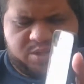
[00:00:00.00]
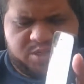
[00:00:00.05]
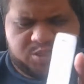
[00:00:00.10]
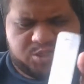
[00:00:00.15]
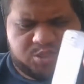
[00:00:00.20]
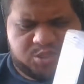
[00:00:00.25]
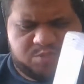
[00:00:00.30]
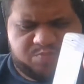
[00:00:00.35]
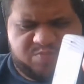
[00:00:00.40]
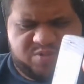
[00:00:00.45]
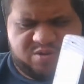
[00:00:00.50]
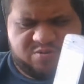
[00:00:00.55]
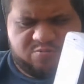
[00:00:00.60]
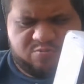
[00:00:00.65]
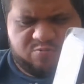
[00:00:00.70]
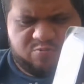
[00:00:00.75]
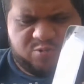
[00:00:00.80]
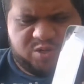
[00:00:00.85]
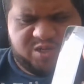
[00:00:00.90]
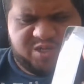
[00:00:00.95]
just
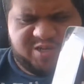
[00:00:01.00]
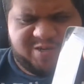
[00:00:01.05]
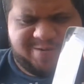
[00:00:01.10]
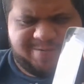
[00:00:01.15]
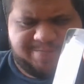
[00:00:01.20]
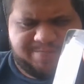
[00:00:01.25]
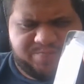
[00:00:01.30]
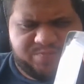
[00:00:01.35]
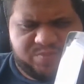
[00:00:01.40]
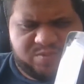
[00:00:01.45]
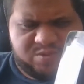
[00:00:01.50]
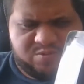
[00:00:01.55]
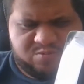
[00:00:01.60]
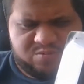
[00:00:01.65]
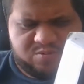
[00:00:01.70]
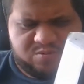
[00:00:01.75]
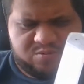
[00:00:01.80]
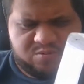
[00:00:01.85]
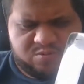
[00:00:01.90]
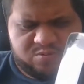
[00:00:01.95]
been really,
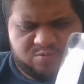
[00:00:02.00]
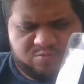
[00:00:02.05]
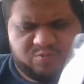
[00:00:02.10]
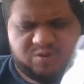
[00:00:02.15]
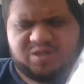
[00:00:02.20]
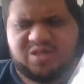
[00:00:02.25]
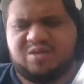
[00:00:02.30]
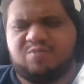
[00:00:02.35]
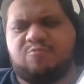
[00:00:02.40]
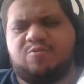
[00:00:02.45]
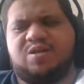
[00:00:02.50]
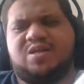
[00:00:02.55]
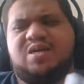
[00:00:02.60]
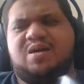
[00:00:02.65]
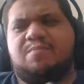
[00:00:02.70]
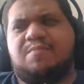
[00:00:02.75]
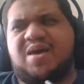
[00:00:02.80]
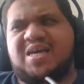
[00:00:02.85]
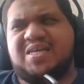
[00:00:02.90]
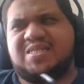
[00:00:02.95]
really, really
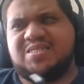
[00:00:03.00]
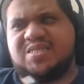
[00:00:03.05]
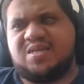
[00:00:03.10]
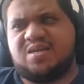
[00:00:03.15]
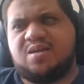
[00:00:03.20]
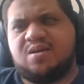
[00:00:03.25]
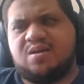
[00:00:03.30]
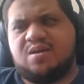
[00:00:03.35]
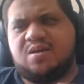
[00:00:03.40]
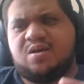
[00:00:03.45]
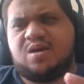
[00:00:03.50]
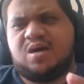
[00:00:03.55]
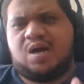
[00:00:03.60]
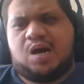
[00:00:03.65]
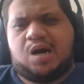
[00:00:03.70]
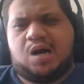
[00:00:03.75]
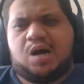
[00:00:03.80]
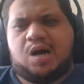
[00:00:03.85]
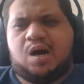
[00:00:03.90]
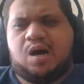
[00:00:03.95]
amazing.
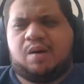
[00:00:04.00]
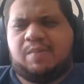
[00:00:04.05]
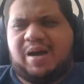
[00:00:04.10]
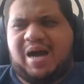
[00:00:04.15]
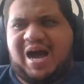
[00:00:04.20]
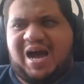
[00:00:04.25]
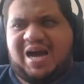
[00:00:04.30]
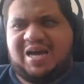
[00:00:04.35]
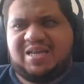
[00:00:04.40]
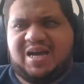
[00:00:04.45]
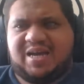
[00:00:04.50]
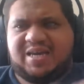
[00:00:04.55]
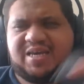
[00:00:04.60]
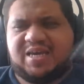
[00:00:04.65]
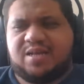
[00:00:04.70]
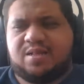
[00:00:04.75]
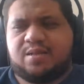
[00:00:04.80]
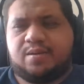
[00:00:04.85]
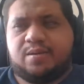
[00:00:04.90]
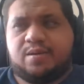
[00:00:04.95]
I like
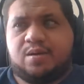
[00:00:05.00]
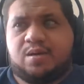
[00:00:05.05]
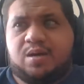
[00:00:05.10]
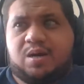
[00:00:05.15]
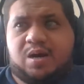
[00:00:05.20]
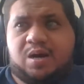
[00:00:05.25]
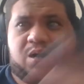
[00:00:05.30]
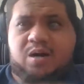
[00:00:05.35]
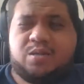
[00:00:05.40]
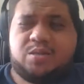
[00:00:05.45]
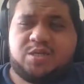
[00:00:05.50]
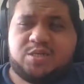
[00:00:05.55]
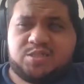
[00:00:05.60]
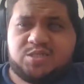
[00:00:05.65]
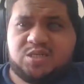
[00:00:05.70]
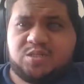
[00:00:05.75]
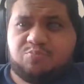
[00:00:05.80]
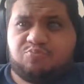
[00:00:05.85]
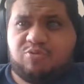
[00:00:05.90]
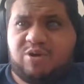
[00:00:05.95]
it. Like I
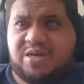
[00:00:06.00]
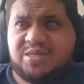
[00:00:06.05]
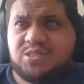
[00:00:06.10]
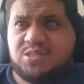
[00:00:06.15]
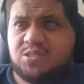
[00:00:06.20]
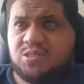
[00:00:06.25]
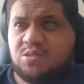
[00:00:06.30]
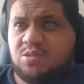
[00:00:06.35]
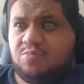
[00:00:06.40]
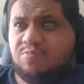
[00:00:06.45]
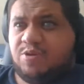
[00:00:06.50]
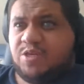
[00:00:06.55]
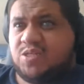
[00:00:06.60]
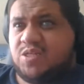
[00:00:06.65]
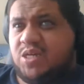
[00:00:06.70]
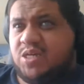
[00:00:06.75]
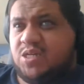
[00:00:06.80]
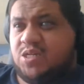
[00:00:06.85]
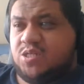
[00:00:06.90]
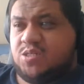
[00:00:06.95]
said, the price is a little bit
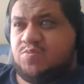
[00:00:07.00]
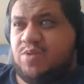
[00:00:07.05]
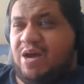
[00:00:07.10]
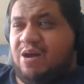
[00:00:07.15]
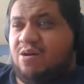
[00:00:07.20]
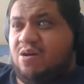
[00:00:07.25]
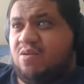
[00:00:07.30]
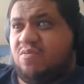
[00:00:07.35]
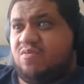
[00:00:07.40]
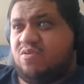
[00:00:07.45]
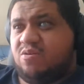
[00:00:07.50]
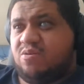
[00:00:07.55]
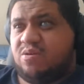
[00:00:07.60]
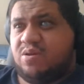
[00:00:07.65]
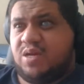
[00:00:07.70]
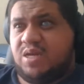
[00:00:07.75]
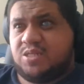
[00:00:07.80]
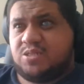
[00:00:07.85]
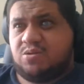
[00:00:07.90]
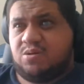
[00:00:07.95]
ridiculous. However,
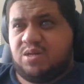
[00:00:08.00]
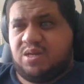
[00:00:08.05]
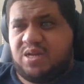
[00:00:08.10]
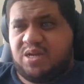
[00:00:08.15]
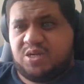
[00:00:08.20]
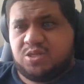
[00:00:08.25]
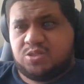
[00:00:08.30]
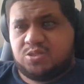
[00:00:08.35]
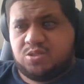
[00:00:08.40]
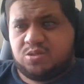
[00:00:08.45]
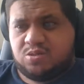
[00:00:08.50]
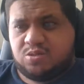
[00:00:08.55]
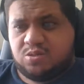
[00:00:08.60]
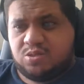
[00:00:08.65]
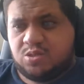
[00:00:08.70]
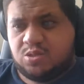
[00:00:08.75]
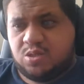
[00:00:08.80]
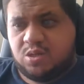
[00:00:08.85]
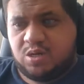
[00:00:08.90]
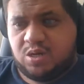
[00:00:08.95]
it's only an extra.
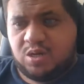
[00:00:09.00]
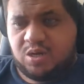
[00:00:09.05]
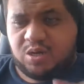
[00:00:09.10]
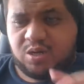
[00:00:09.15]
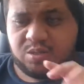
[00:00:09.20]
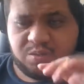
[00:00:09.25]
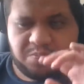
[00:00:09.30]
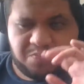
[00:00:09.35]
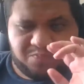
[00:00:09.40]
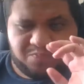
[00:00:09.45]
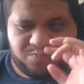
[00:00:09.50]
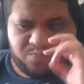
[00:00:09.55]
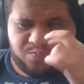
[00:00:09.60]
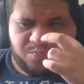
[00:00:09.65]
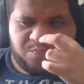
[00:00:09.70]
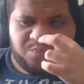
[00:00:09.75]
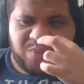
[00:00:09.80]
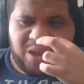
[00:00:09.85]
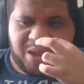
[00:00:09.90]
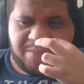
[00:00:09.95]
The
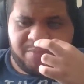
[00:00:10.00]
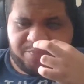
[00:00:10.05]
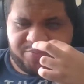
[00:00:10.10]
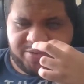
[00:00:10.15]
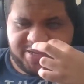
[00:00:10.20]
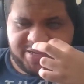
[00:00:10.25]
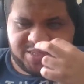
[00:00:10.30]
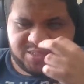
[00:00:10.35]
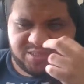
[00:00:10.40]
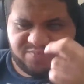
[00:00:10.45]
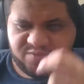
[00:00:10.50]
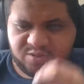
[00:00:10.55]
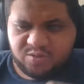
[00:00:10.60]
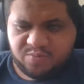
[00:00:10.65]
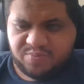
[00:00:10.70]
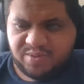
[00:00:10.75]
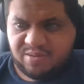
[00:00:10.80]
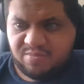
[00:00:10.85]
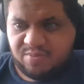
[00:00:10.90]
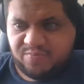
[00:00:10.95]
payment plans, if you do
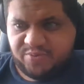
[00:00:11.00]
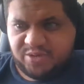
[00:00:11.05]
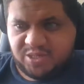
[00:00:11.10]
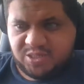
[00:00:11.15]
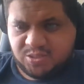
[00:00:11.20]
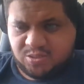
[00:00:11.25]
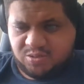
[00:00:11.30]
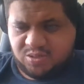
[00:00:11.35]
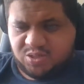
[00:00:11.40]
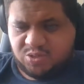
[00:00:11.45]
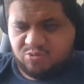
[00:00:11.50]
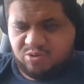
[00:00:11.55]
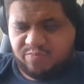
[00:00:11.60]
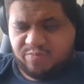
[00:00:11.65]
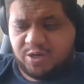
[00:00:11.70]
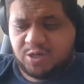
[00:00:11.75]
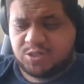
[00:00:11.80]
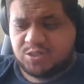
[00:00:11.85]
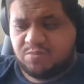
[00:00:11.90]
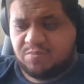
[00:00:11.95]
payment plans, is only
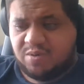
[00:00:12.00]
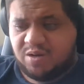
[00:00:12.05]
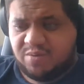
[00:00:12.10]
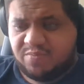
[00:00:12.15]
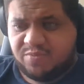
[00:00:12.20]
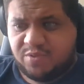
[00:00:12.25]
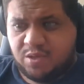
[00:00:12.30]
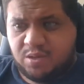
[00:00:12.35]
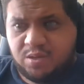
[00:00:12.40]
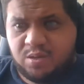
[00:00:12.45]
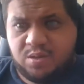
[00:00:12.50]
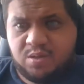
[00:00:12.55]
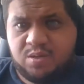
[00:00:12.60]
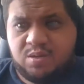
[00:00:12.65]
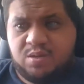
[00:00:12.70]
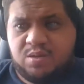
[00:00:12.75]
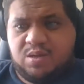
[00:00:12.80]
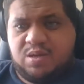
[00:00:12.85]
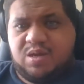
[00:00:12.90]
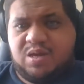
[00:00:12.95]
$3 a month,
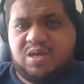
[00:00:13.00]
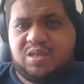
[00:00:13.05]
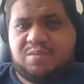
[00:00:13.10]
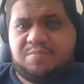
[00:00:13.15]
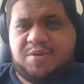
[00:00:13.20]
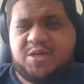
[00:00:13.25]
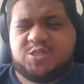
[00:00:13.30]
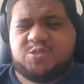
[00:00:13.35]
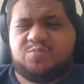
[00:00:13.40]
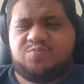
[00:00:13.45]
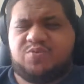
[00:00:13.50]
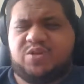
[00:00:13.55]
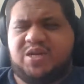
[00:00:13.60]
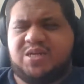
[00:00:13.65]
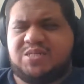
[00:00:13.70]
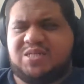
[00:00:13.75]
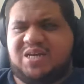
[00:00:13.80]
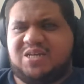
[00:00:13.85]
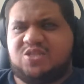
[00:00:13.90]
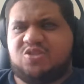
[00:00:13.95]
and the basic plan
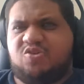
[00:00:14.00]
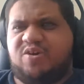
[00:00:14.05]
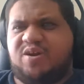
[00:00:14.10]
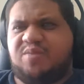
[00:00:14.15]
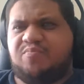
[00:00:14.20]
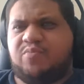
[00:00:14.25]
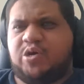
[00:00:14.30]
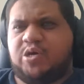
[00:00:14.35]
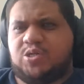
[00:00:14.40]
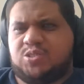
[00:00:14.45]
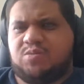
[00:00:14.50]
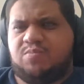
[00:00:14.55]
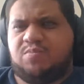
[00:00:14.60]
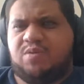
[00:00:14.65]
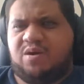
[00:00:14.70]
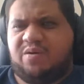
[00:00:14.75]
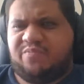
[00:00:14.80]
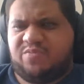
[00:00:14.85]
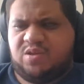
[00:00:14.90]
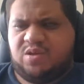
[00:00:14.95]
is like $30 a
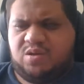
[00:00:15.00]
month.